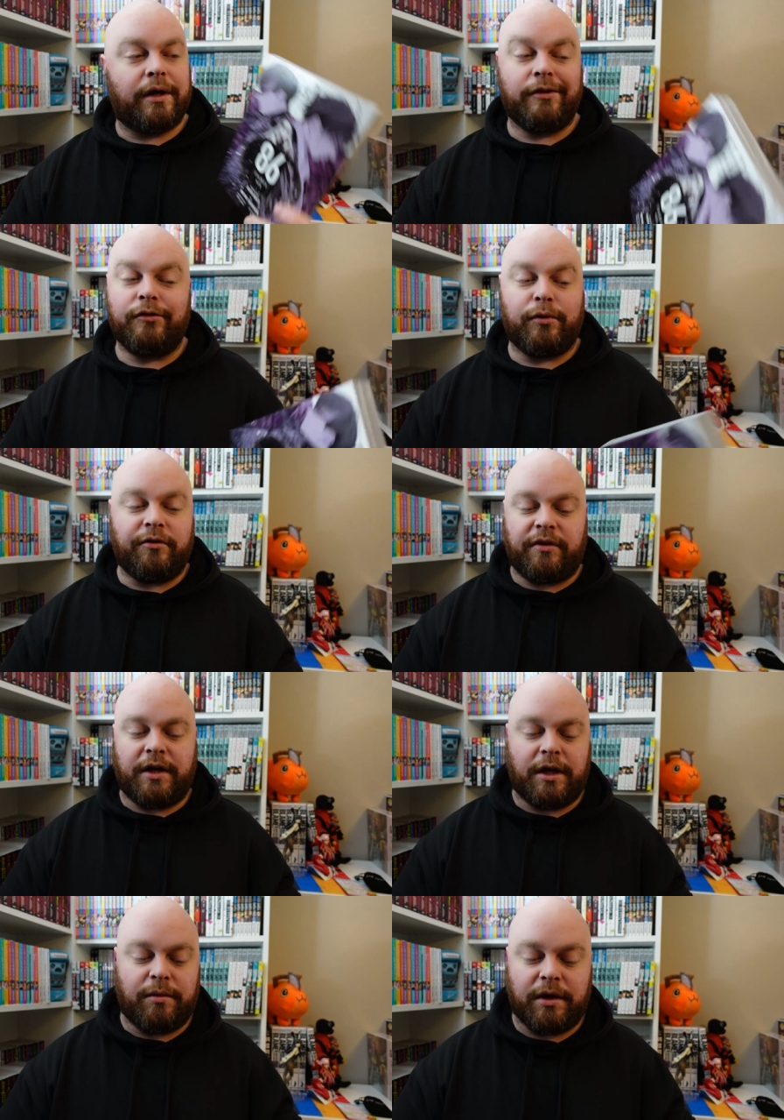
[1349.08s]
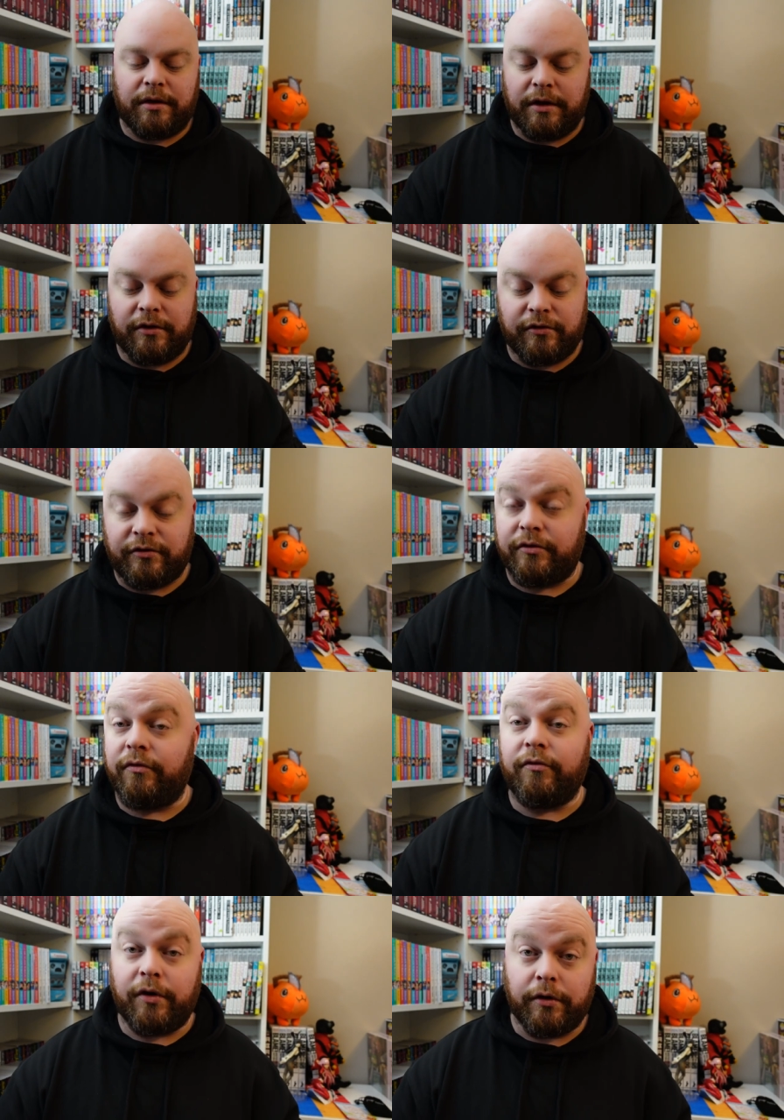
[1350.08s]
At least watch the anime. It is
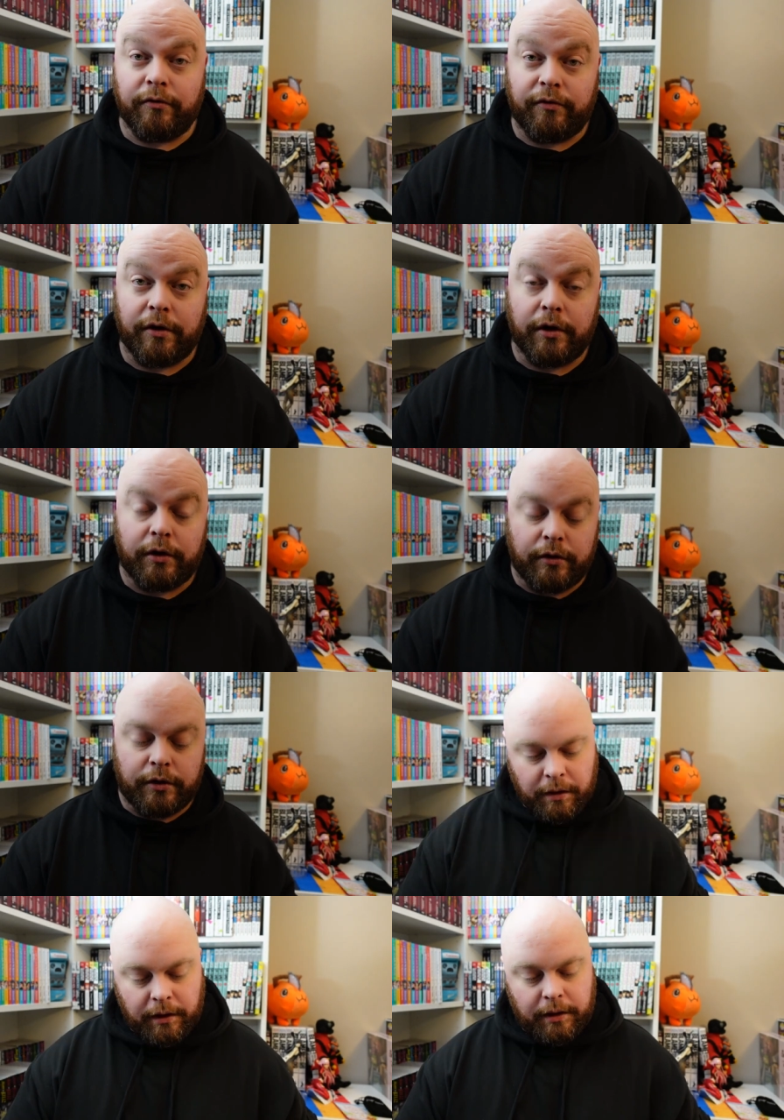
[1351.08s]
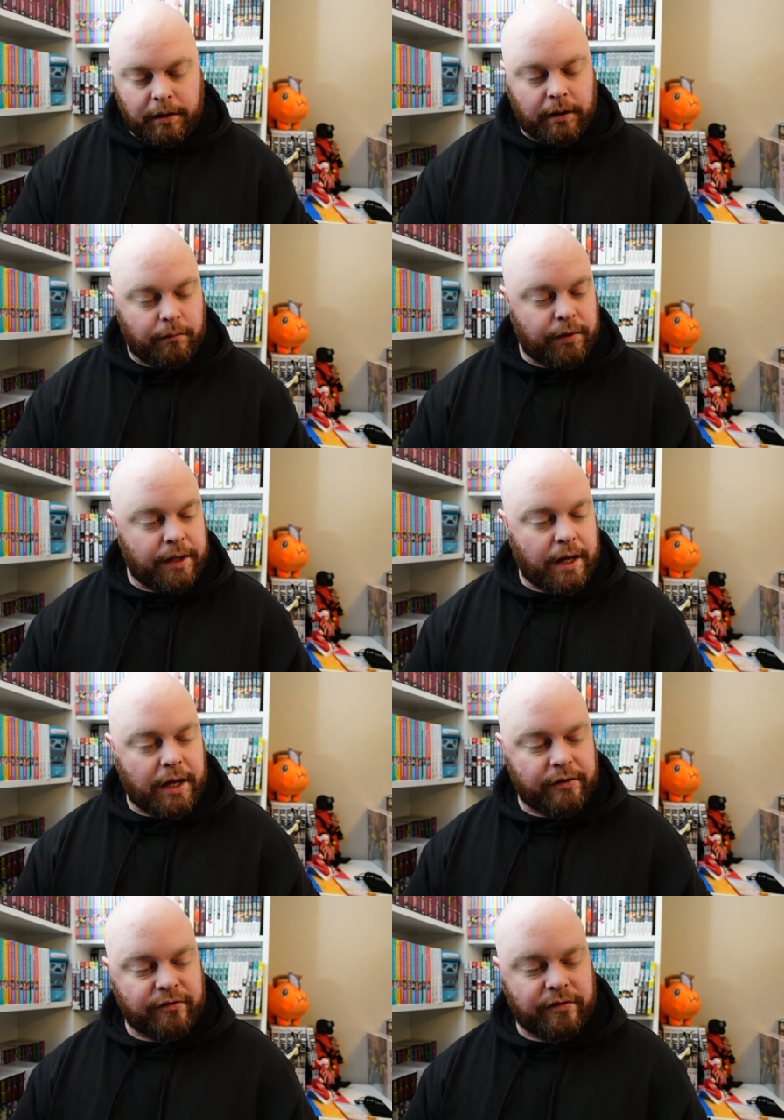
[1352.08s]
very, very good. And we
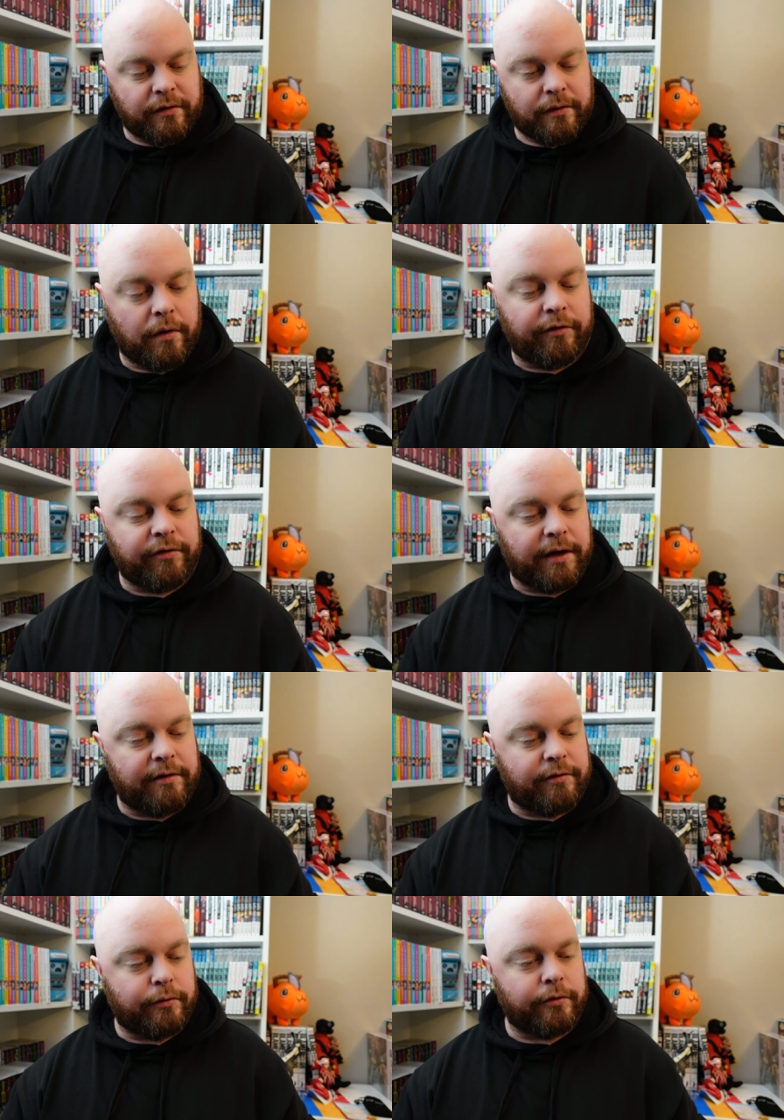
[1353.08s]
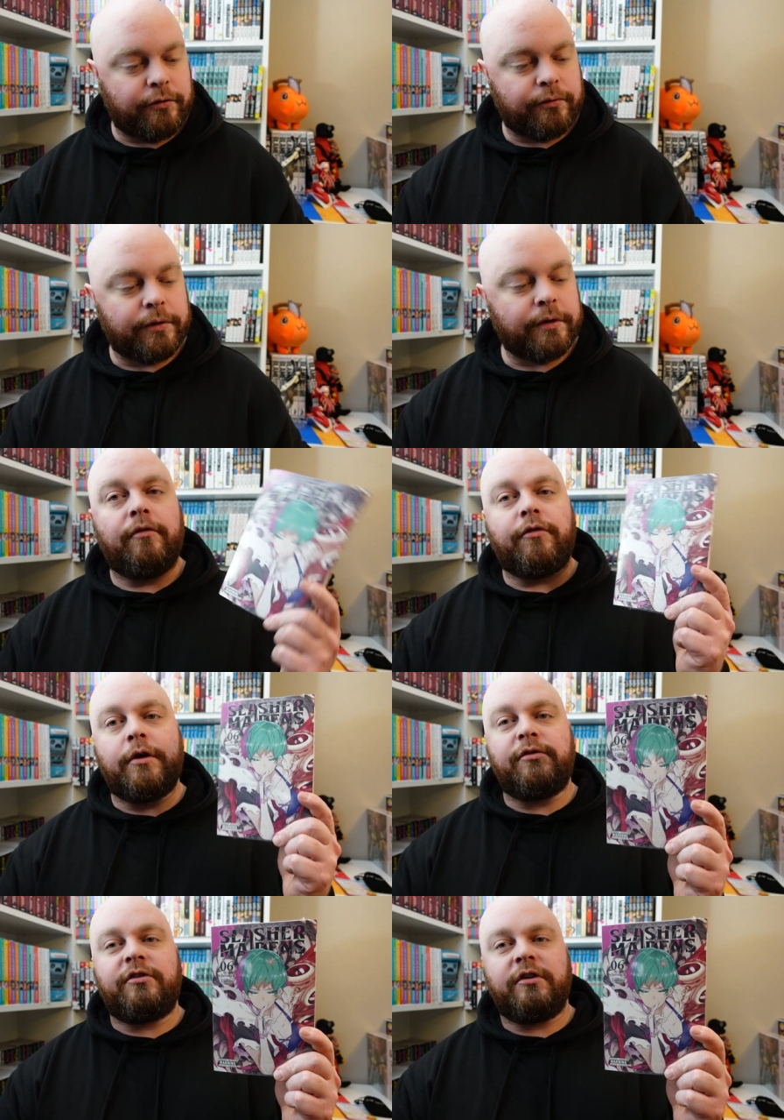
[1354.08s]
got, I forgot I even ordered this one.
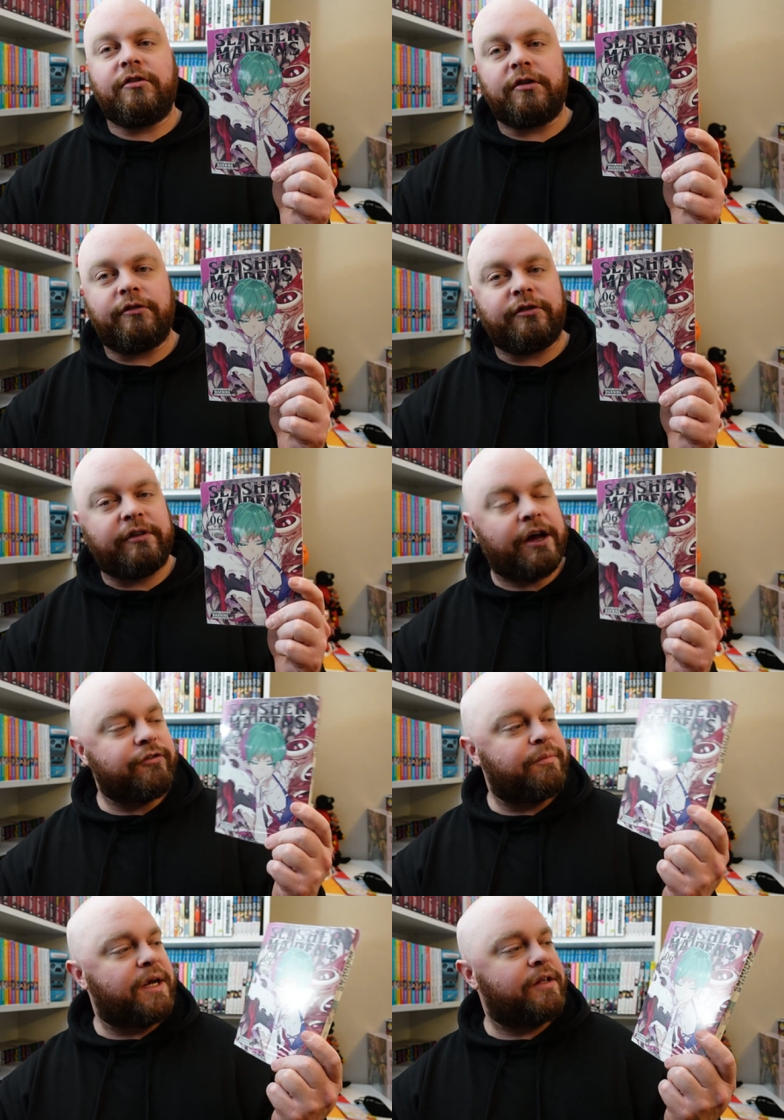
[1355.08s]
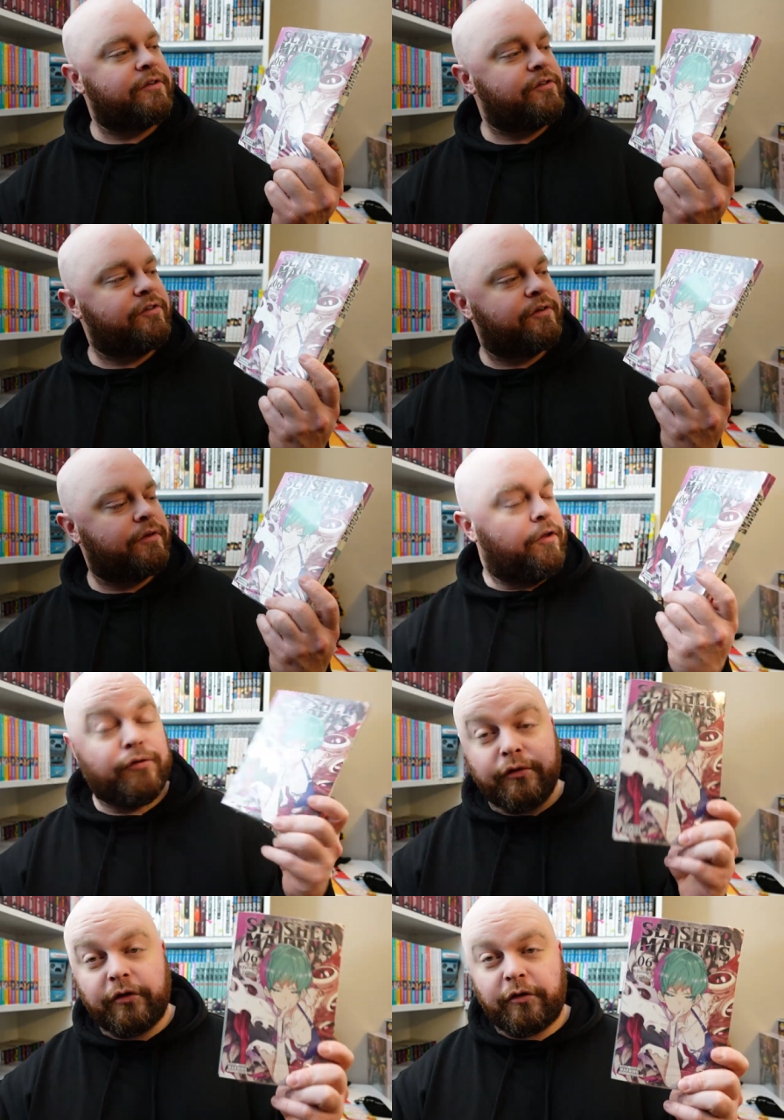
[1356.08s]
Volume 6 of Slasher Maidens. This
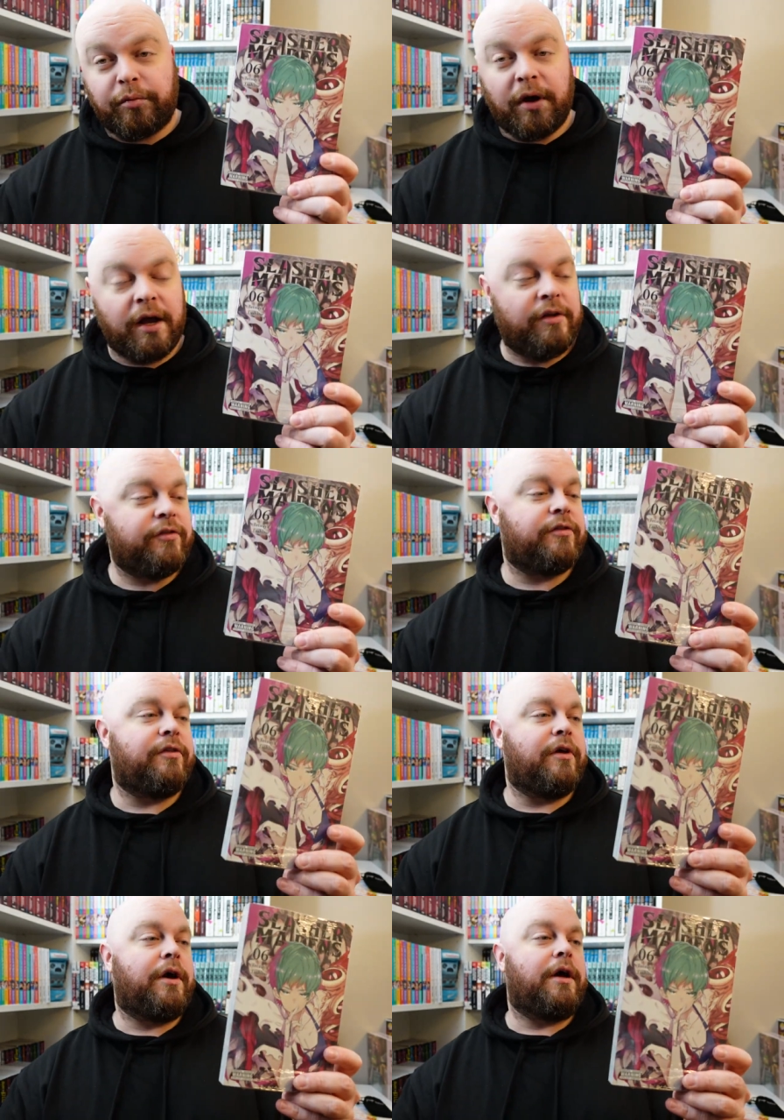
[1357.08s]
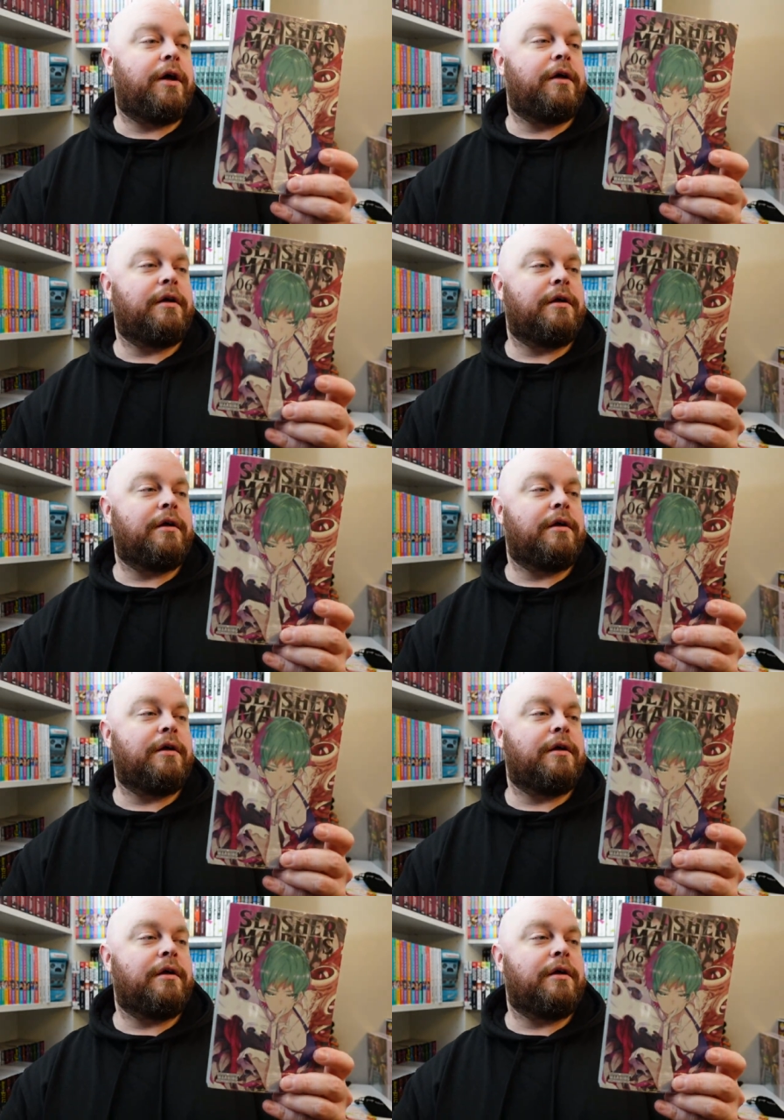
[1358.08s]
was a surprise. I